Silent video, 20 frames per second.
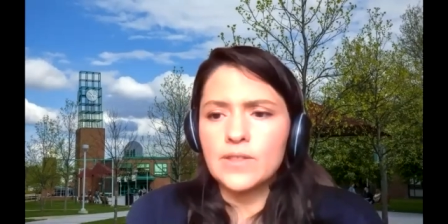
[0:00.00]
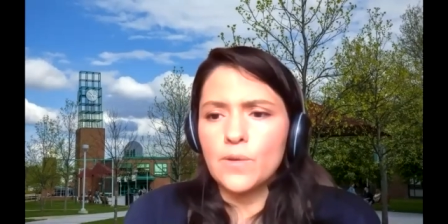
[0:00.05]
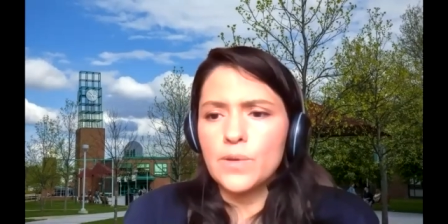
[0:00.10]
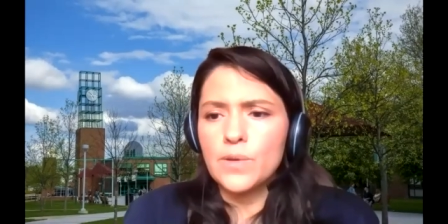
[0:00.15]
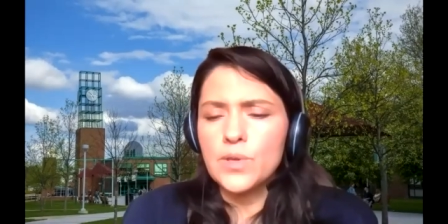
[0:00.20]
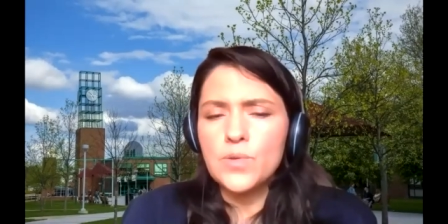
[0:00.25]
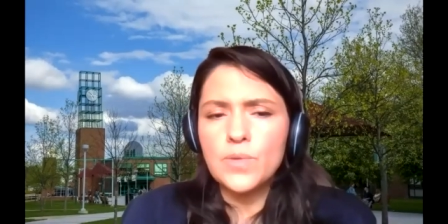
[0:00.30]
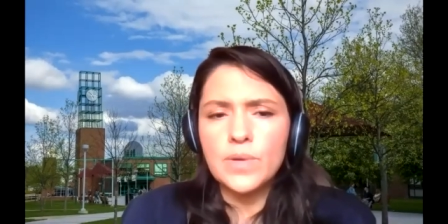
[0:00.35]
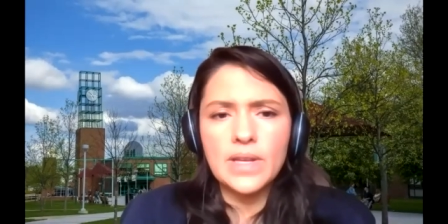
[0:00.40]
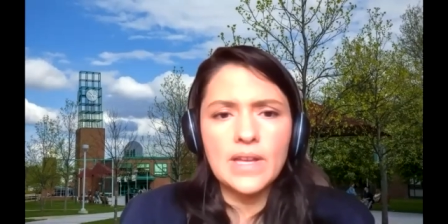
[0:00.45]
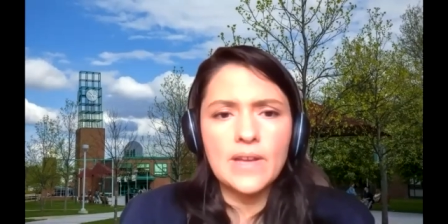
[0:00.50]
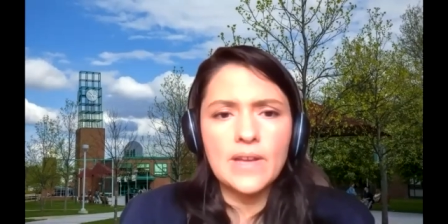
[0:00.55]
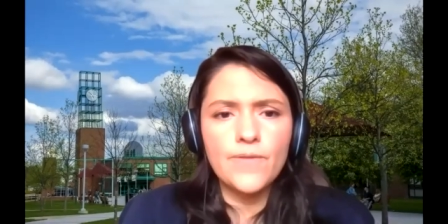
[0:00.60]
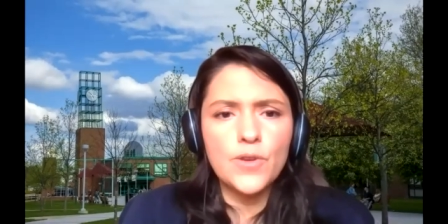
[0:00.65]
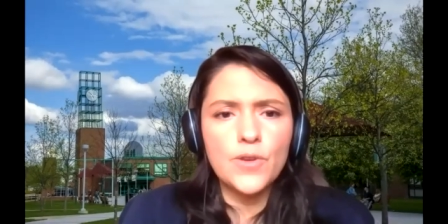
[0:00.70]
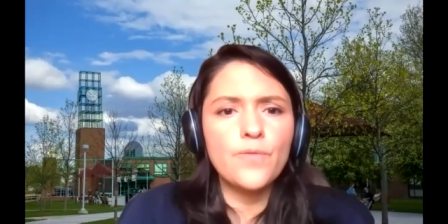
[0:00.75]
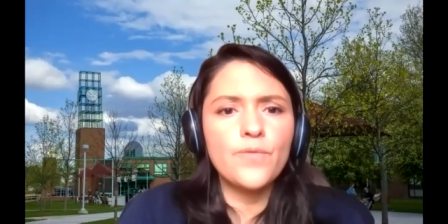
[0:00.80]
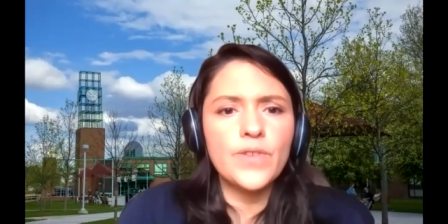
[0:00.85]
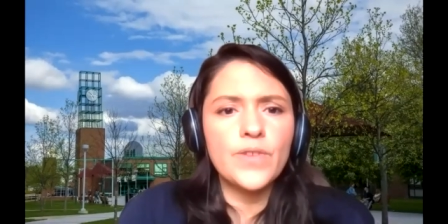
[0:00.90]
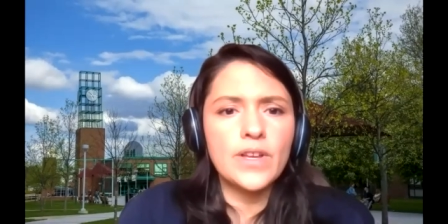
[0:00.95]
So you, if
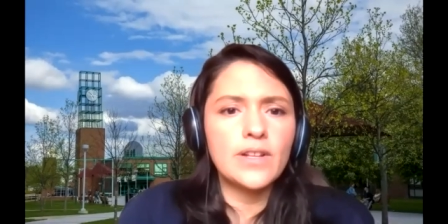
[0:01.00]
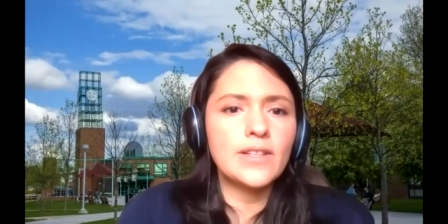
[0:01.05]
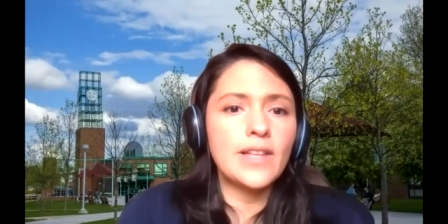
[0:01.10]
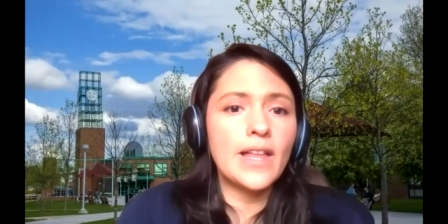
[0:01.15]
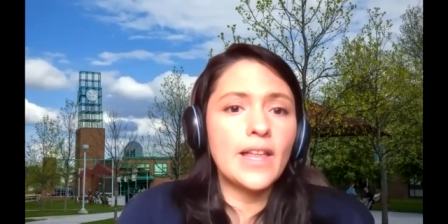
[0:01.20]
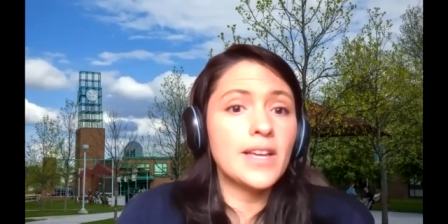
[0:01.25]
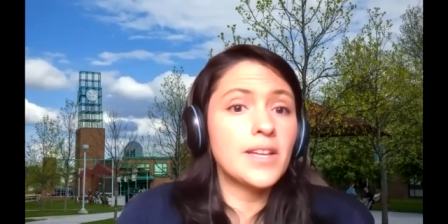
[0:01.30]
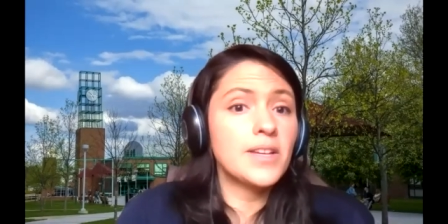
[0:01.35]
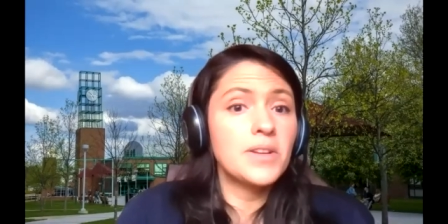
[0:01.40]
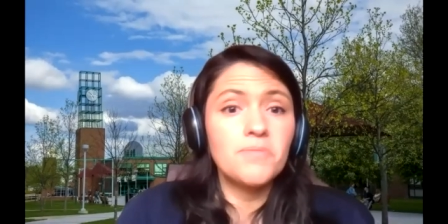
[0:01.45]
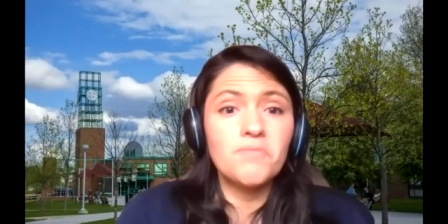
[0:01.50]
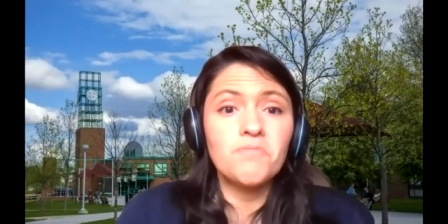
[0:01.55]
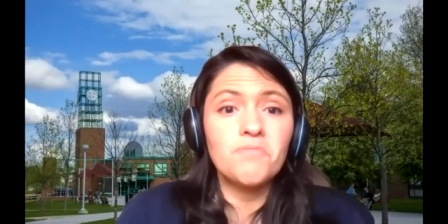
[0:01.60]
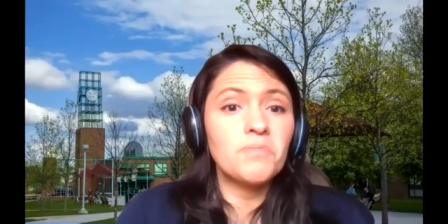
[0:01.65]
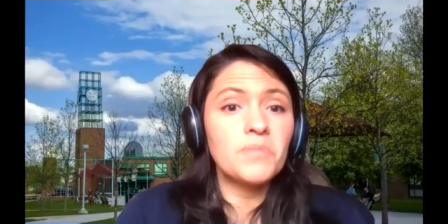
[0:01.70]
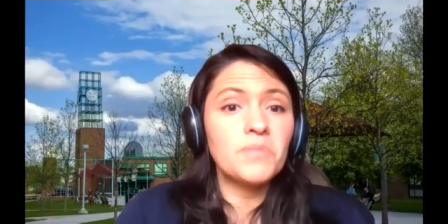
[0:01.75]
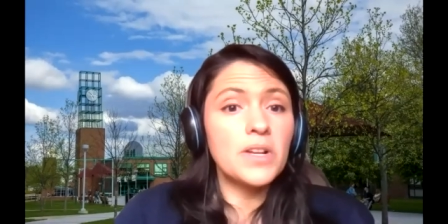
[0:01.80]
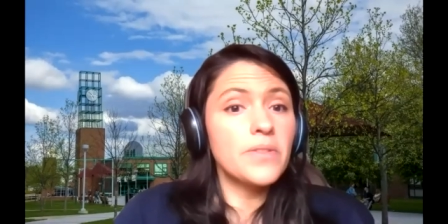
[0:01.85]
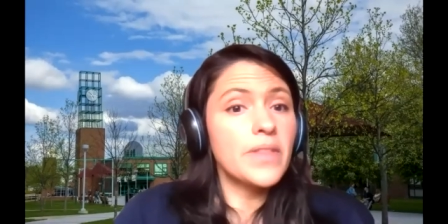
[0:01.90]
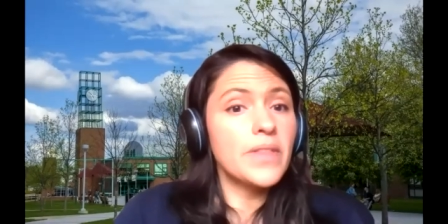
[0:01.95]
you feel like, you know,